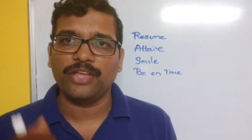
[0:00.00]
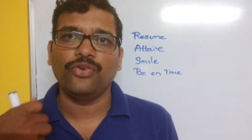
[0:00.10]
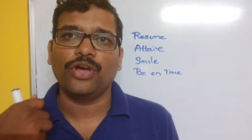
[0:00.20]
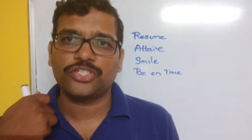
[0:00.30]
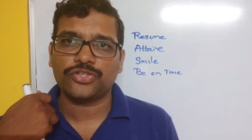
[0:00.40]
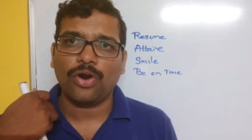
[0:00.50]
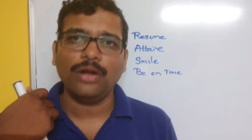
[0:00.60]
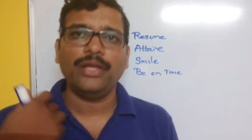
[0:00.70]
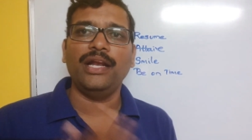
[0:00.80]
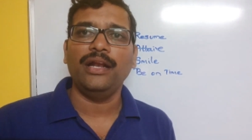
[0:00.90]
you are
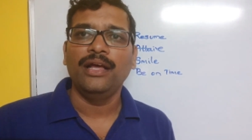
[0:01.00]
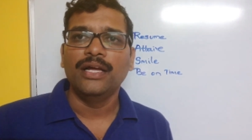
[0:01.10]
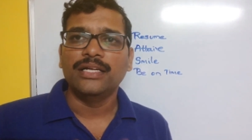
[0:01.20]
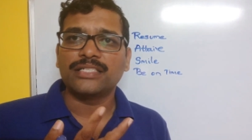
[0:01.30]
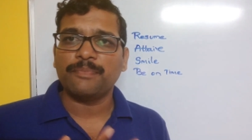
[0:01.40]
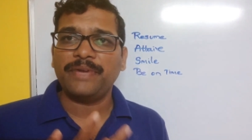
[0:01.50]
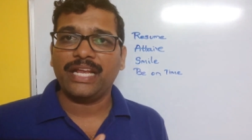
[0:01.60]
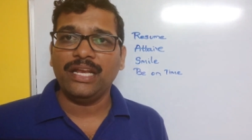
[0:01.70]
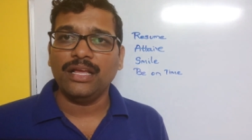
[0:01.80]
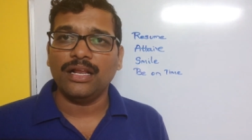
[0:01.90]
strong in some
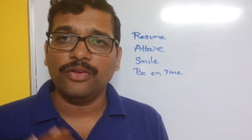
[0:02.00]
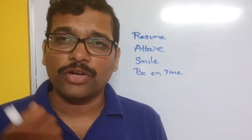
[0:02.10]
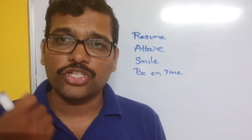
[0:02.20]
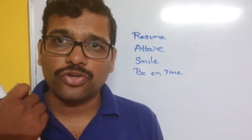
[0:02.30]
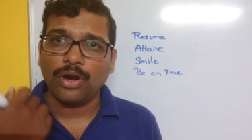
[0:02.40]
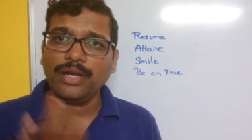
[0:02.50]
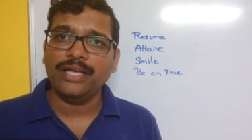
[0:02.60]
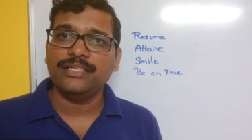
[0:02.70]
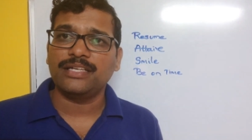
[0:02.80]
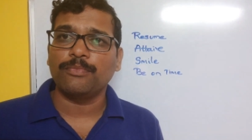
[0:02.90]
technical, you are strong
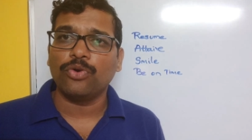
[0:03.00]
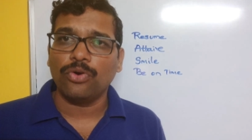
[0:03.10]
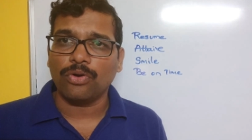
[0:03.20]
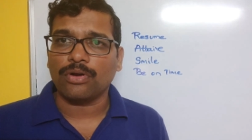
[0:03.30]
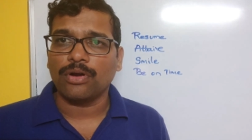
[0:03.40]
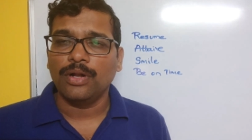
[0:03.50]
in some core,